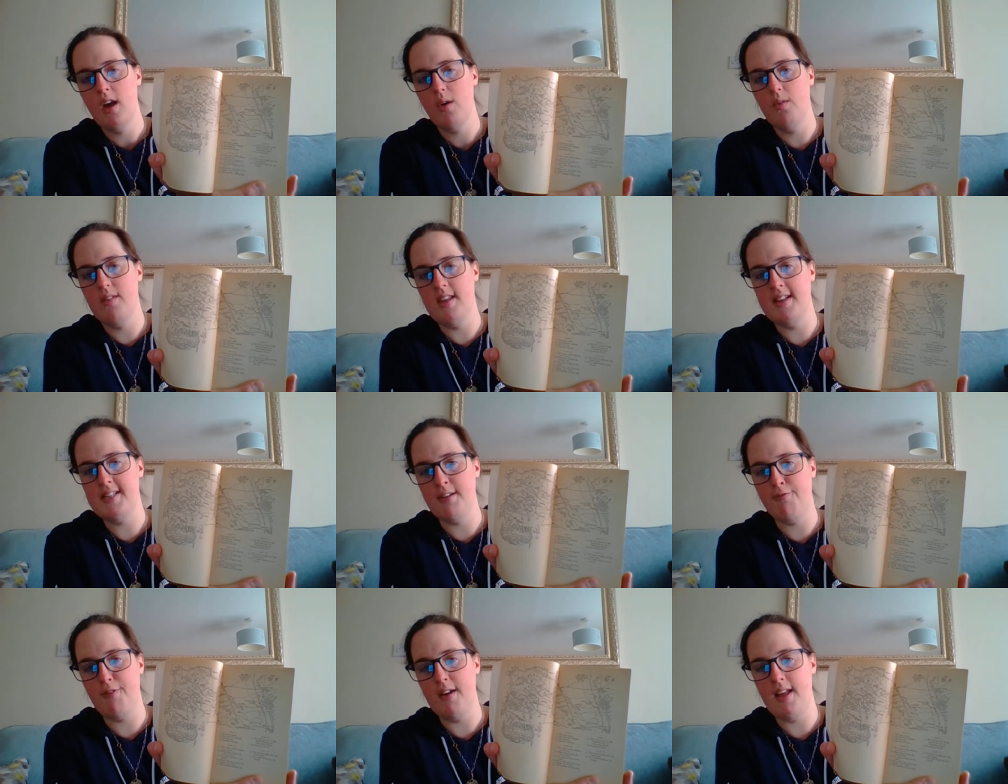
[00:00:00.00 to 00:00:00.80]
the
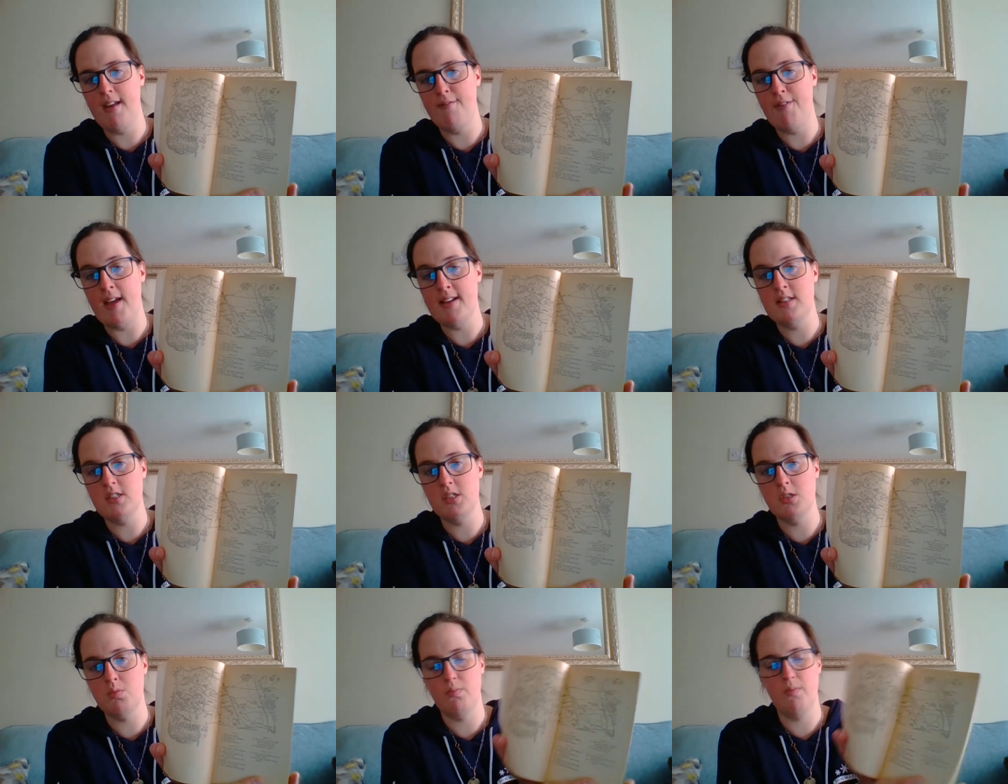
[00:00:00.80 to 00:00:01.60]
different
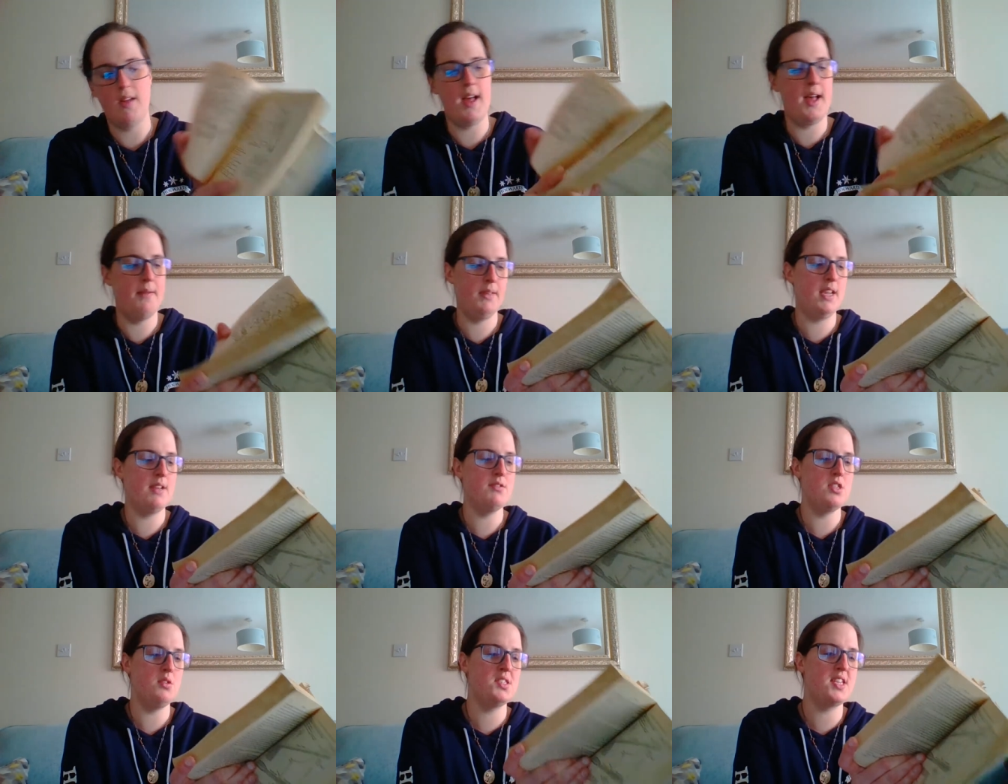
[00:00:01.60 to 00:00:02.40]
events um,
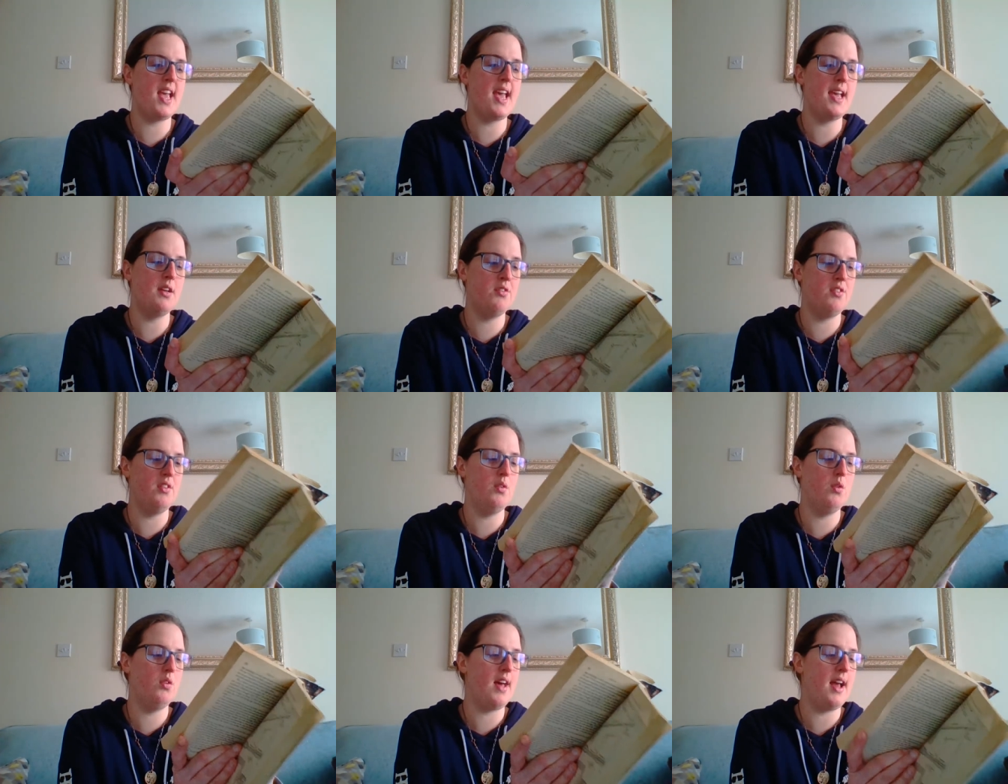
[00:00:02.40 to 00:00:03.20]
gives you scales and
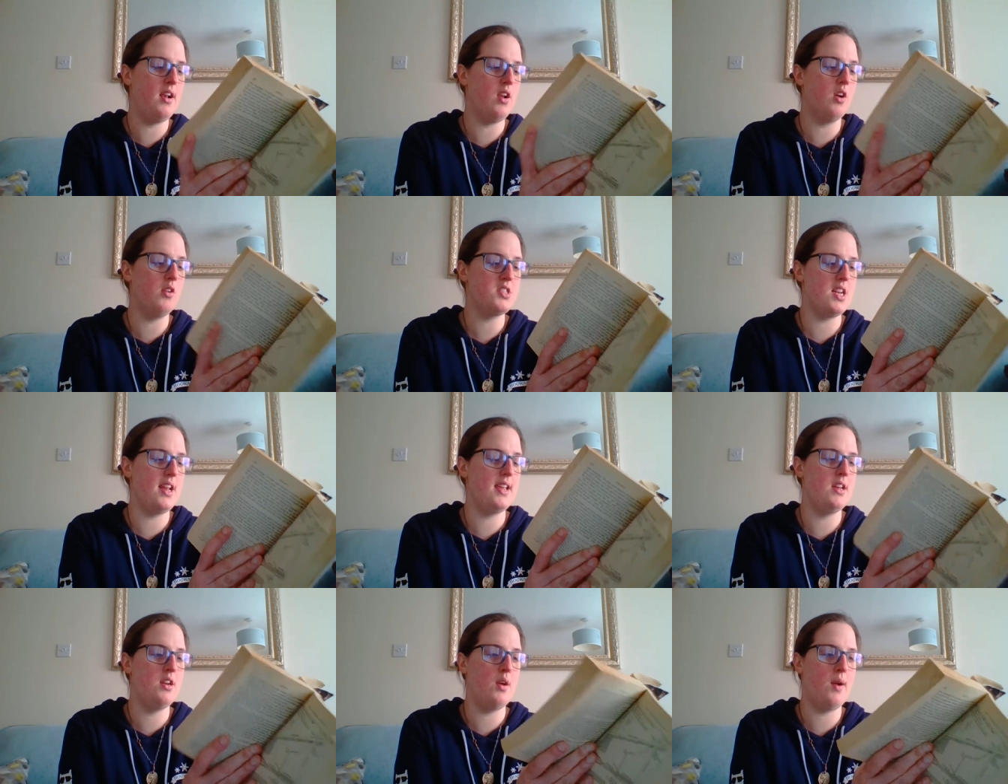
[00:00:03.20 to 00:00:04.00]
all that lot to
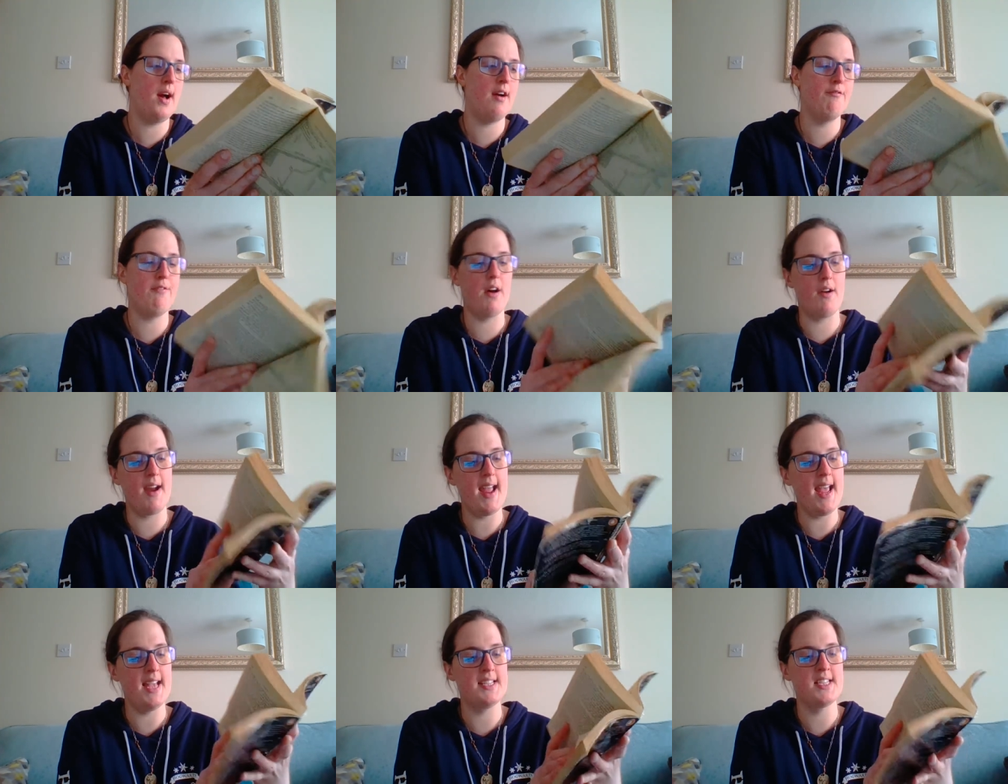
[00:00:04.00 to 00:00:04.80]
let you know how far
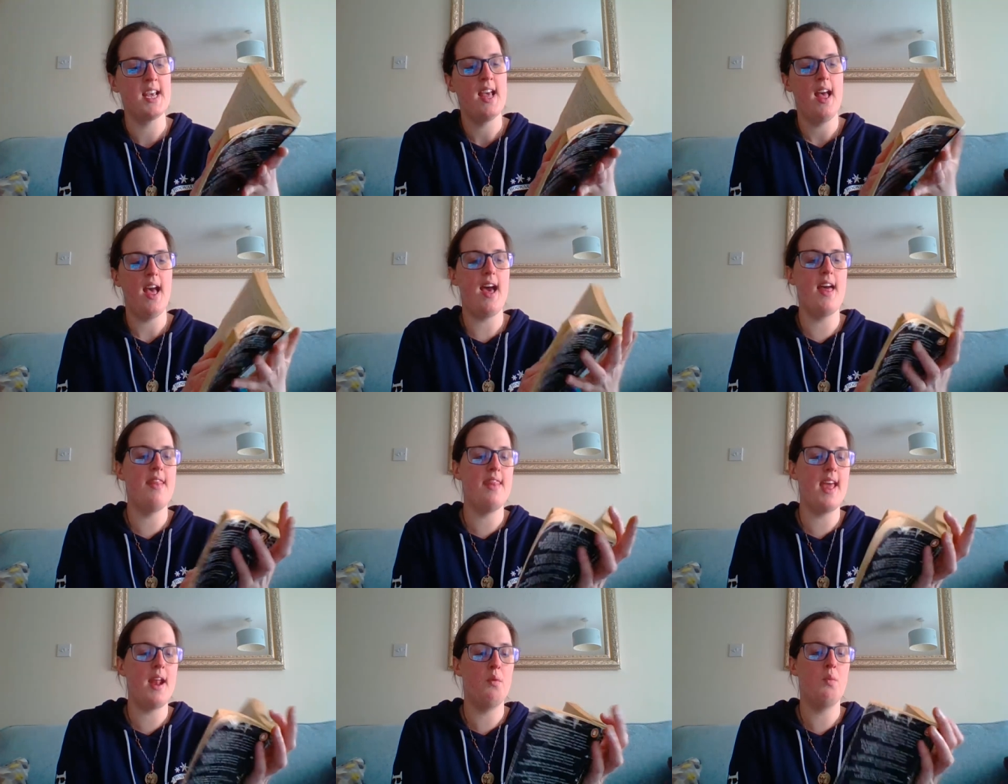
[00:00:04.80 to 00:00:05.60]
it is.
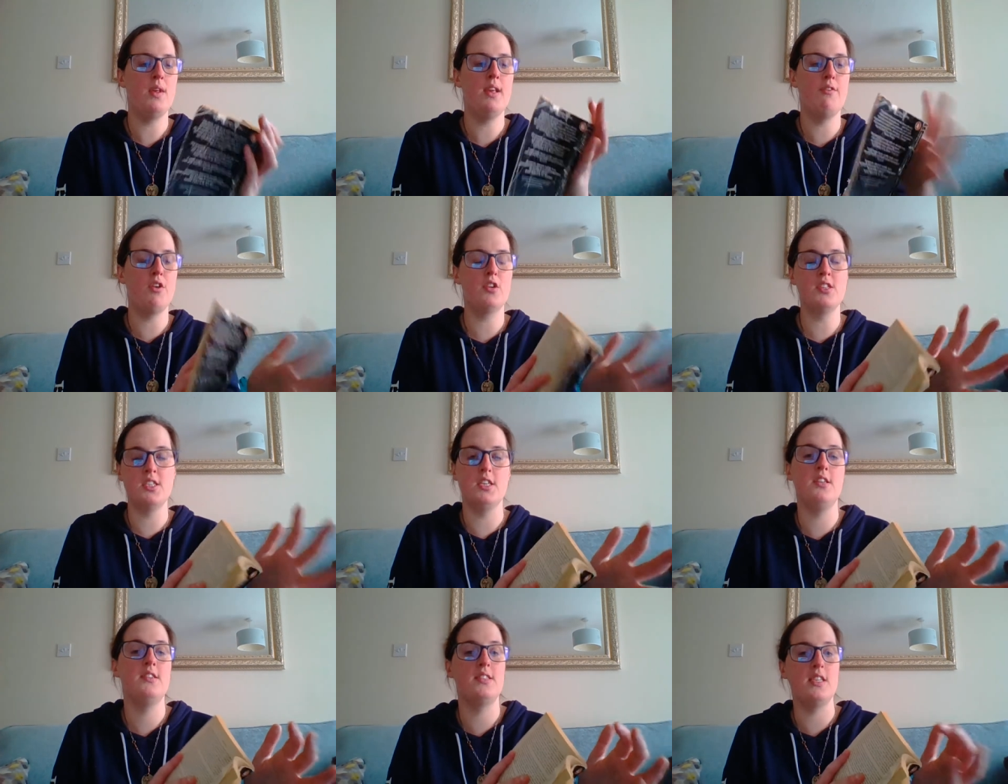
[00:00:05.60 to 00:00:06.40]
And then when you've got a
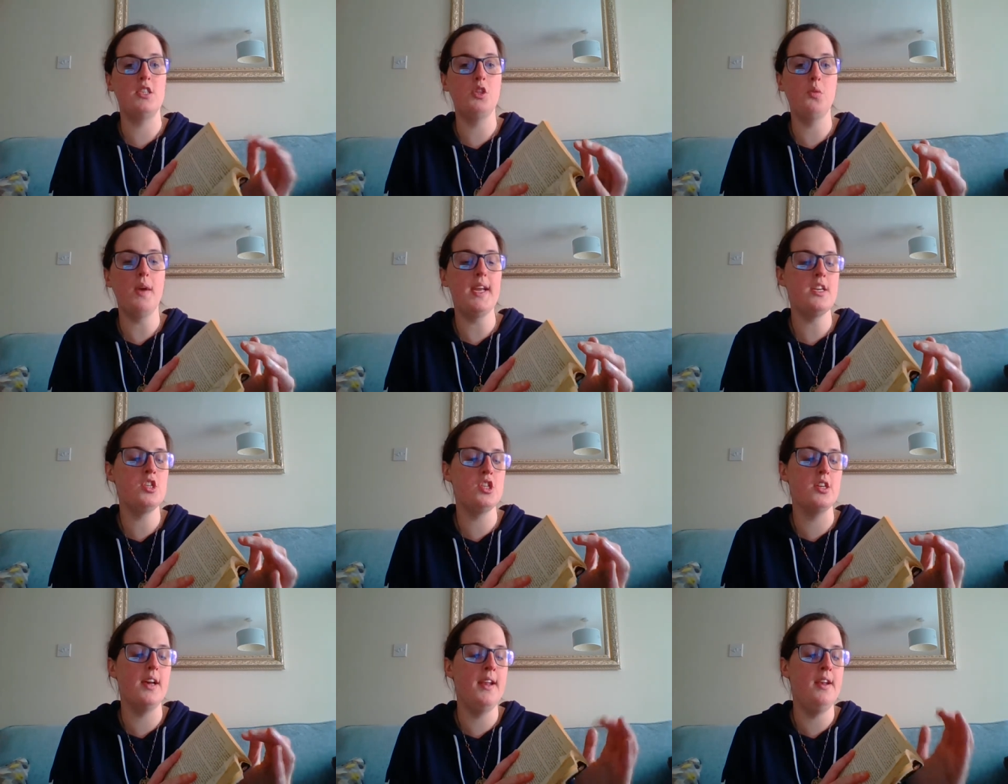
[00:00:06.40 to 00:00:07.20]
certain
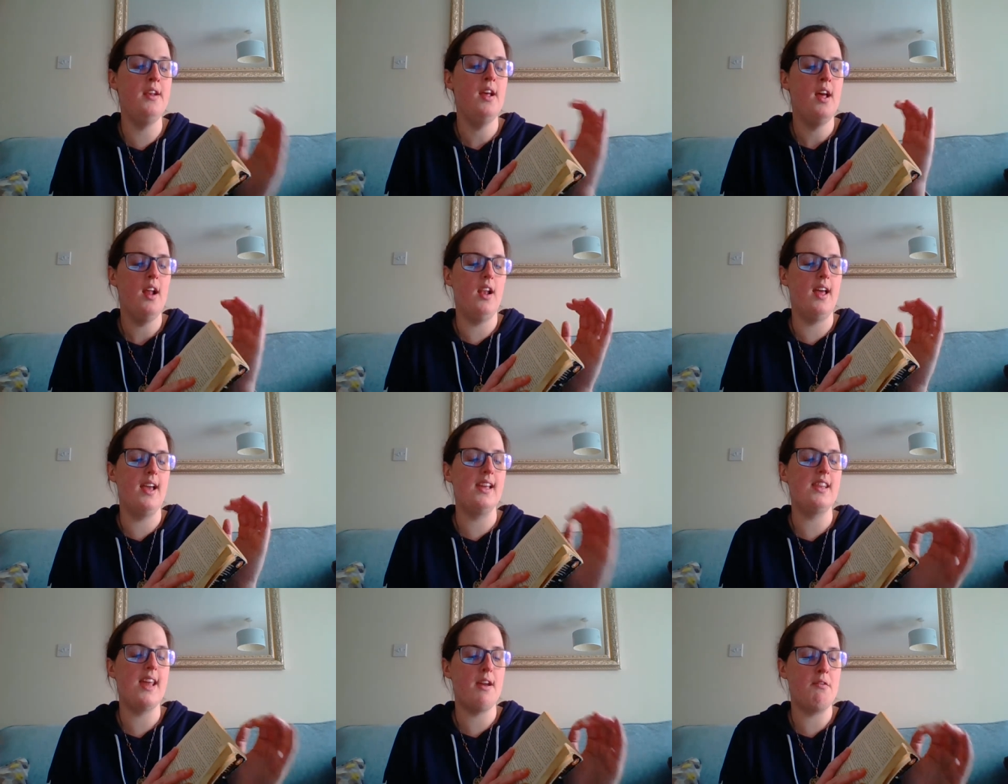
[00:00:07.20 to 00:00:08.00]
situation, like
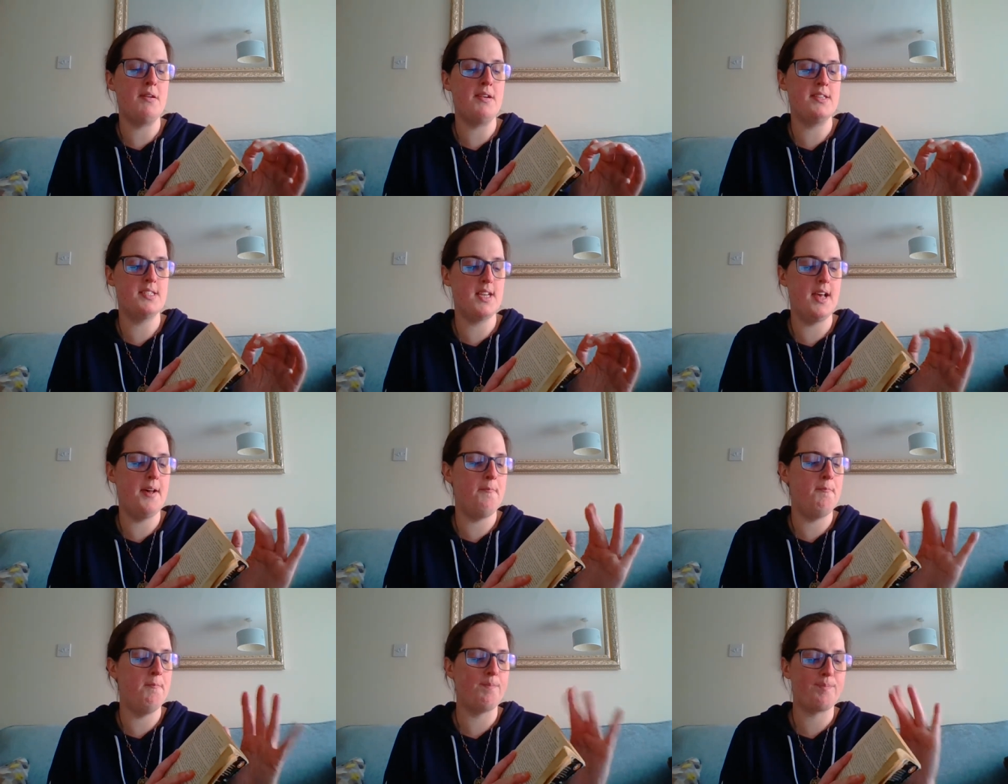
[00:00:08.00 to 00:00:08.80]
there is
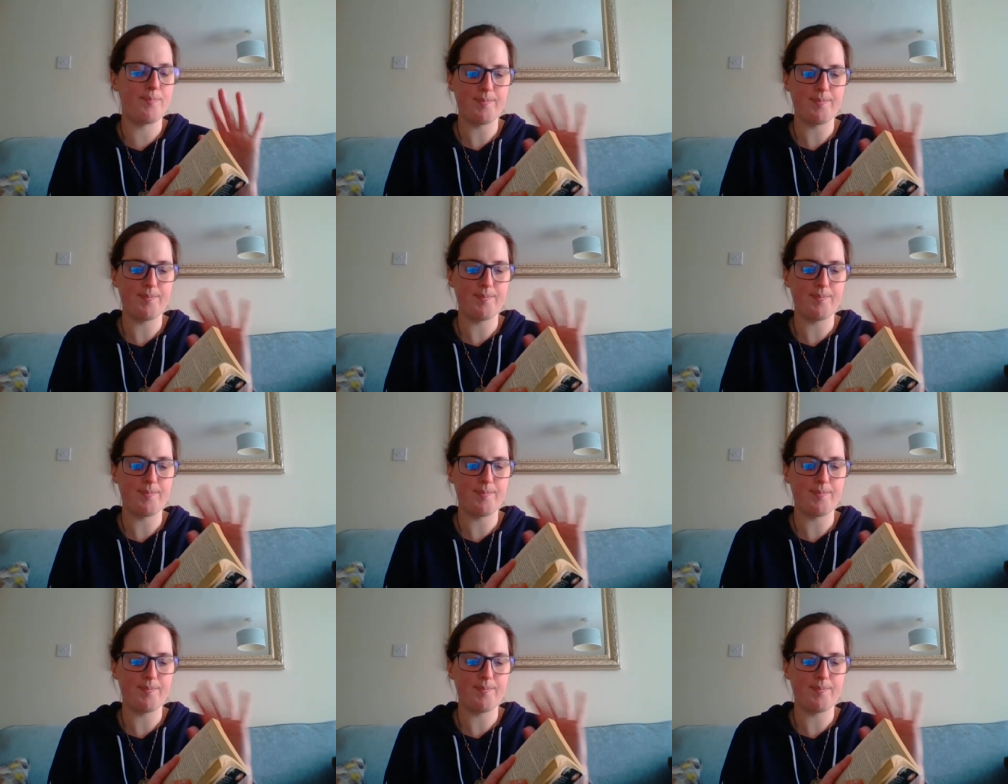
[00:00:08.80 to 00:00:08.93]
um,